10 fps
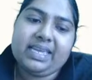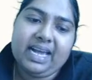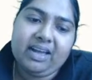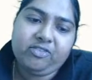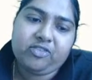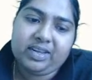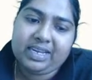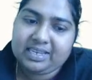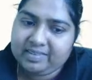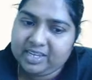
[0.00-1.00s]
F,
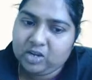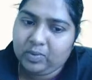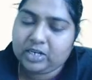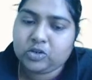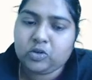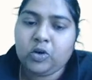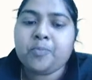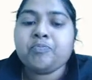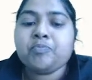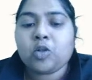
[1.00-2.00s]
it is equal to
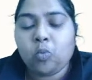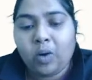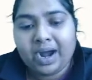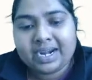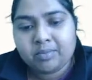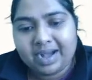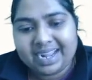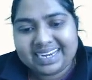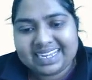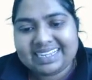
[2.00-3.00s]
1
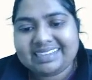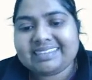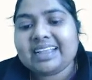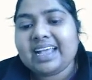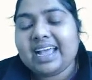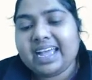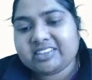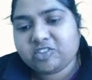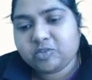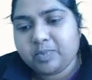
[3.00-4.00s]
minus
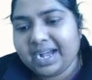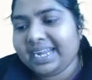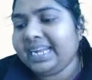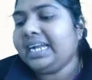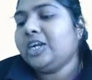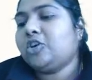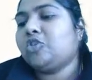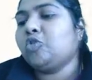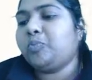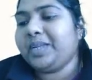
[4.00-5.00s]
H by
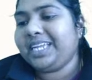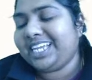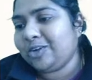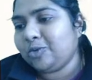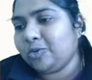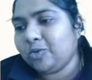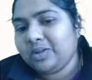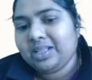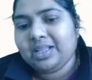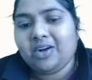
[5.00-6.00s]

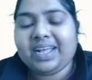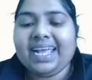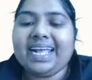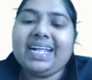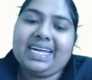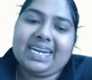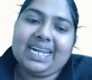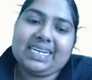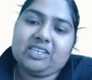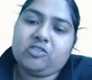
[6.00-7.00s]
2PQ. Okay,
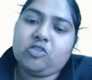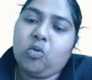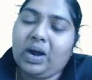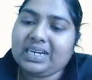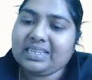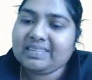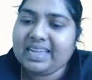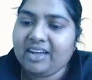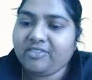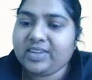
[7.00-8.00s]
right. So what is
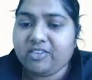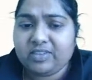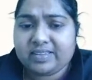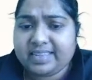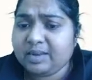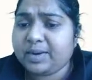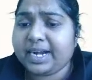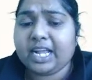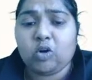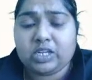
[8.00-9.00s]
F? F is the
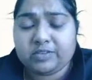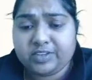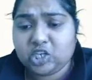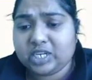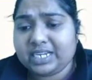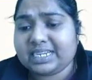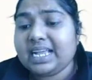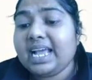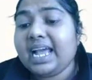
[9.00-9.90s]
inbreeding coefficient.